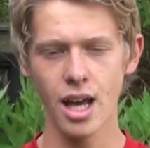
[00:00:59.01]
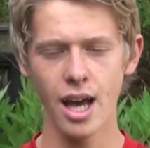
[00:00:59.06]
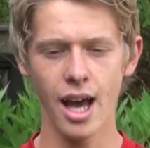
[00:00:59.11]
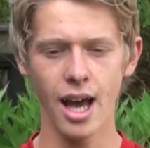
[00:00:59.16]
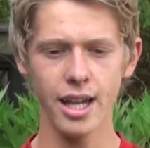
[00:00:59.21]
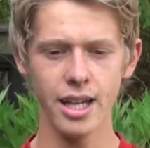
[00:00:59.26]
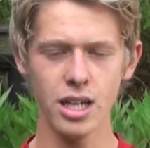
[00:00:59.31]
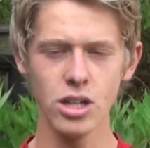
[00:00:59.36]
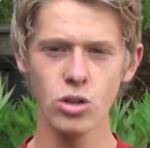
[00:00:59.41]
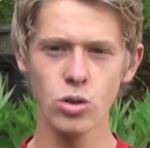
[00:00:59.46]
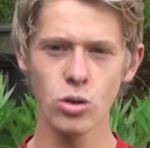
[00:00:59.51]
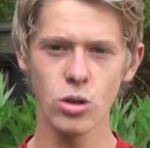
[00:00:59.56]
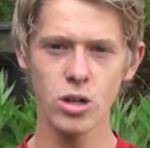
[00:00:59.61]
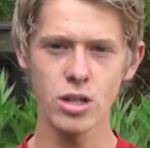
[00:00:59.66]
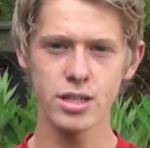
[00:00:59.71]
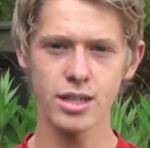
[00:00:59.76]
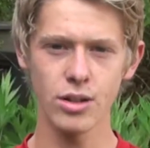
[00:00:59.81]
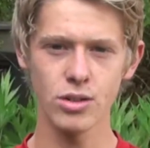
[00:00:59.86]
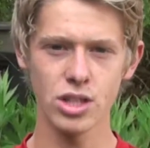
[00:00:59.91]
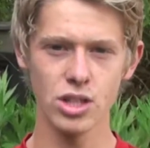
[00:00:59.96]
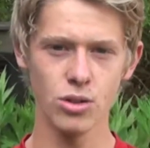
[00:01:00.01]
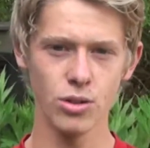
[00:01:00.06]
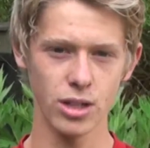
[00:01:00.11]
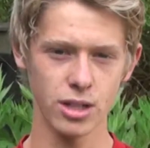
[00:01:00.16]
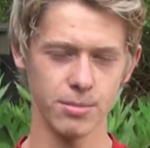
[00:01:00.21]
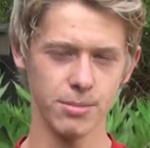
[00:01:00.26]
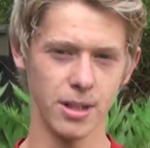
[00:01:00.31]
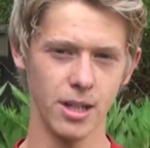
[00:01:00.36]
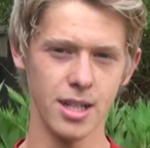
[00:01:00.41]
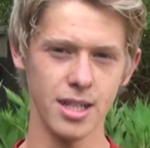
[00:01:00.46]
Had indoors, that was a new
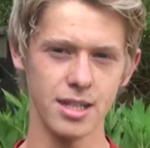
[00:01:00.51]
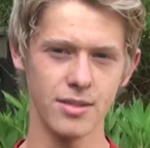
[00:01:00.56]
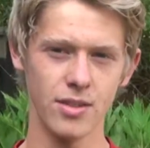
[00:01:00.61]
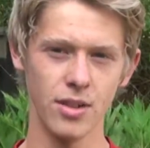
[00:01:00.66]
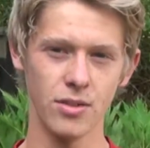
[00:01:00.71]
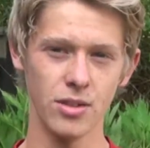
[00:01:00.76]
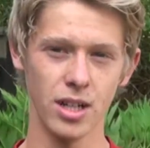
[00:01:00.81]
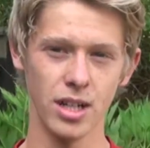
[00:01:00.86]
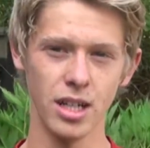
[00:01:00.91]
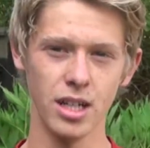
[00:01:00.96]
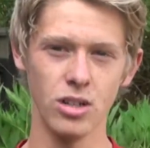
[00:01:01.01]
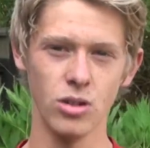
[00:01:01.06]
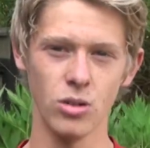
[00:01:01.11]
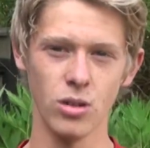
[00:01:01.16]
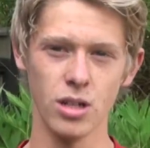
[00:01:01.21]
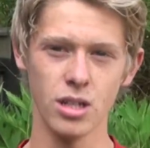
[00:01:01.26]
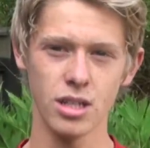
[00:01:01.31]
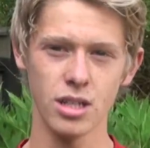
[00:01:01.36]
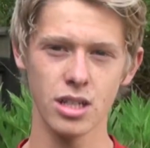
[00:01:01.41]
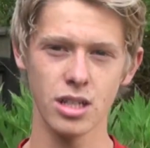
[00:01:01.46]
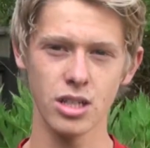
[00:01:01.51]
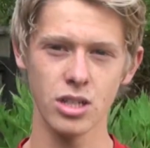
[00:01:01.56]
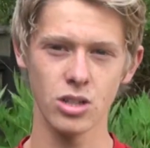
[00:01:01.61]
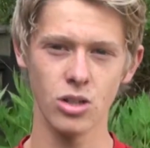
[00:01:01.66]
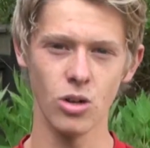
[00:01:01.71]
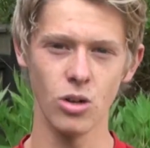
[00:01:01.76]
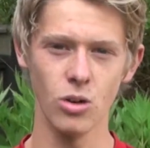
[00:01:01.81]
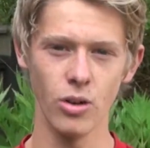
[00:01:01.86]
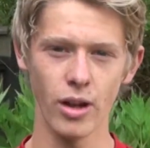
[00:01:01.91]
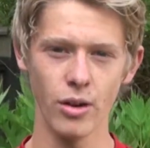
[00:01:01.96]
experience. I've never done indoors.
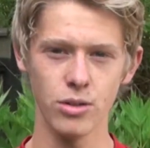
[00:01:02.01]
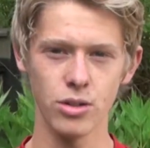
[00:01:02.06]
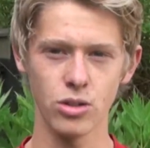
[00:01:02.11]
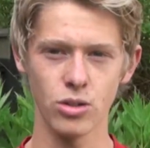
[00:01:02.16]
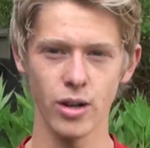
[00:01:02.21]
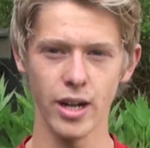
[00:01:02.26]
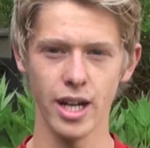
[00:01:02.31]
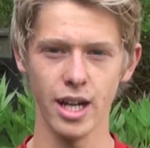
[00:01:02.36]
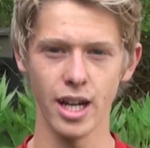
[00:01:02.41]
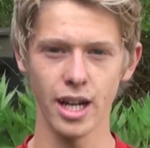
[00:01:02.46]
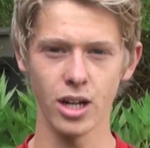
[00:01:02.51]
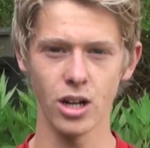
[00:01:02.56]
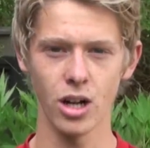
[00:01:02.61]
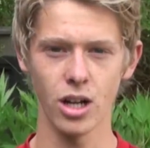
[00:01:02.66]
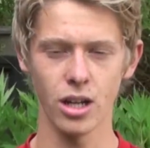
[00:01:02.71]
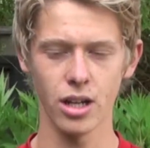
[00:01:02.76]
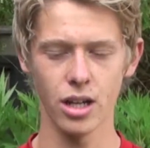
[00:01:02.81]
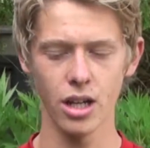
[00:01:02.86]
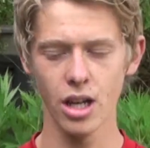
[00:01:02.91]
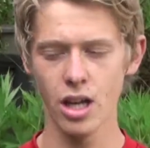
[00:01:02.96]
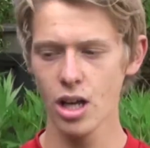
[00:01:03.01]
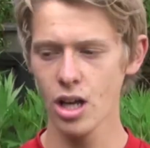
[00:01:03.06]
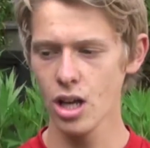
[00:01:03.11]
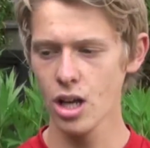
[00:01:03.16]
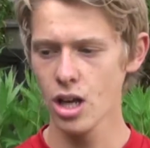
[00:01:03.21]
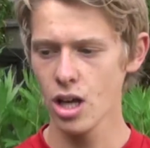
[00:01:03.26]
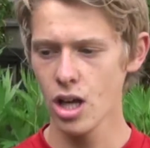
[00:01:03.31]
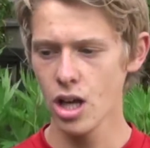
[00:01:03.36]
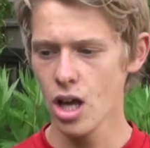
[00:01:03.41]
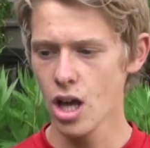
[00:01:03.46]
So that was great. I got
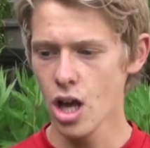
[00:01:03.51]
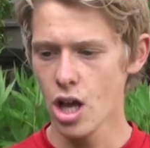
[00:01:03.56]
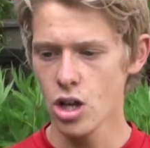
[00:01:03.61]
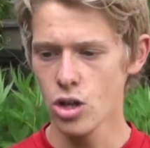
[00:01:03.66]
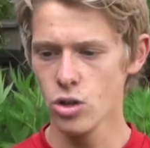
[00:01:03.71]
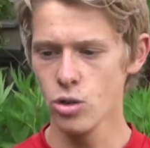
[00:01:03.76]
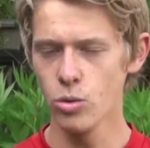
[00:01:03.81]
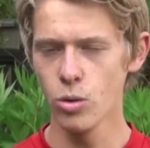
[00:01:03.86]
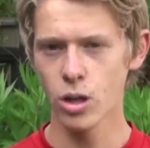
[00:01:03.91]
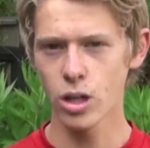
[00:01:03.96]
new